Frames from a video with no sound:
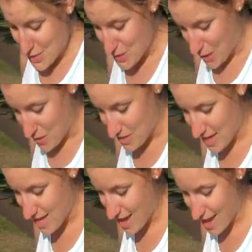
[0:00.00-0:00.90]
So,
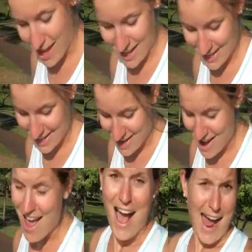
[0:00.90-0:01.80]

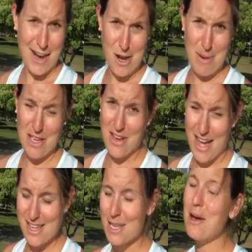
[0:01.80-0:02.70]
I don't know about you
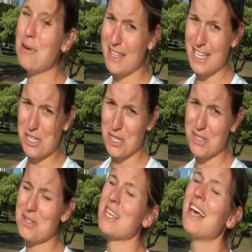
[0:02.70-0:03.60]
guys, but these
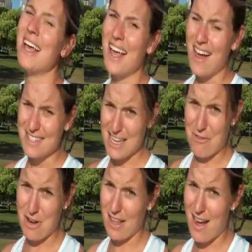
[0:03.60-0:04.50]
shoes,
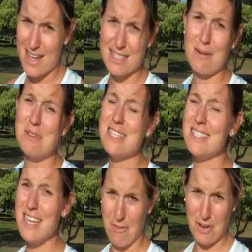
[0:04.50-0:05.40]
definitely awesome,
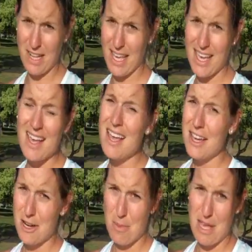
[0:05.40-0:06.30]
definitely
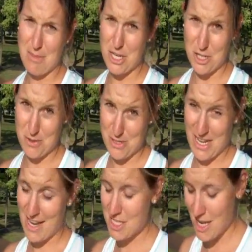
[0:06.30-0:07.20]
going to be in my shoe
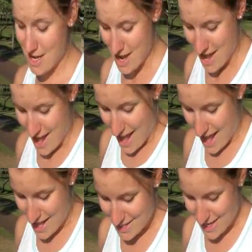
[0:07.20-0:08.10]
rotation,
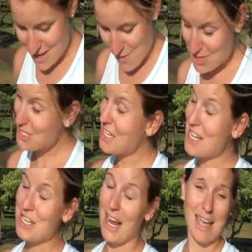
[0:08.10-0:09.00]
and if you're interested
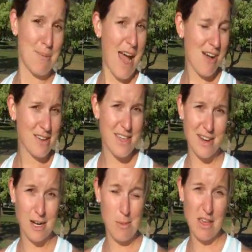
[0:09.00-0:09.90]
in checking them out,
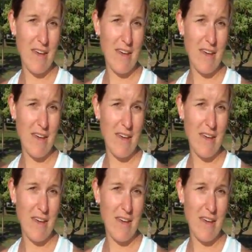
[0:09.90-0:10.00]
they're going to be